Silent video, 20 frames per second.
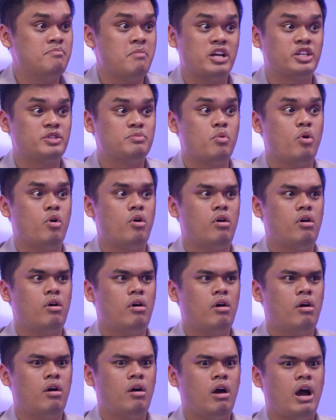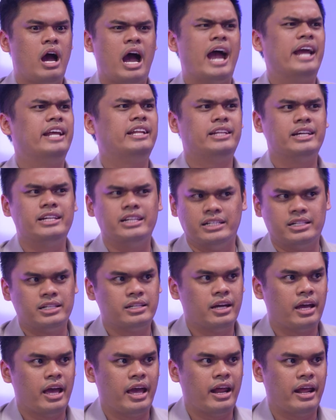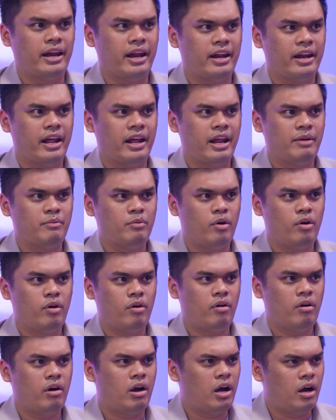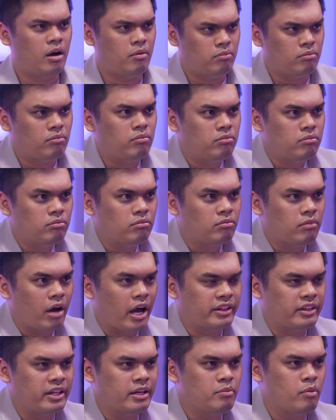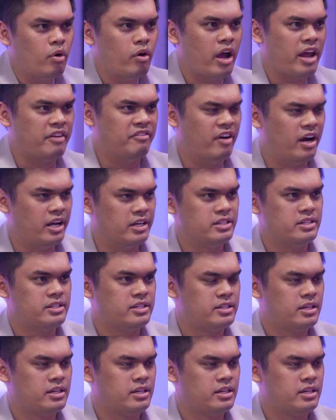much more heightened and more, I think, more advanced.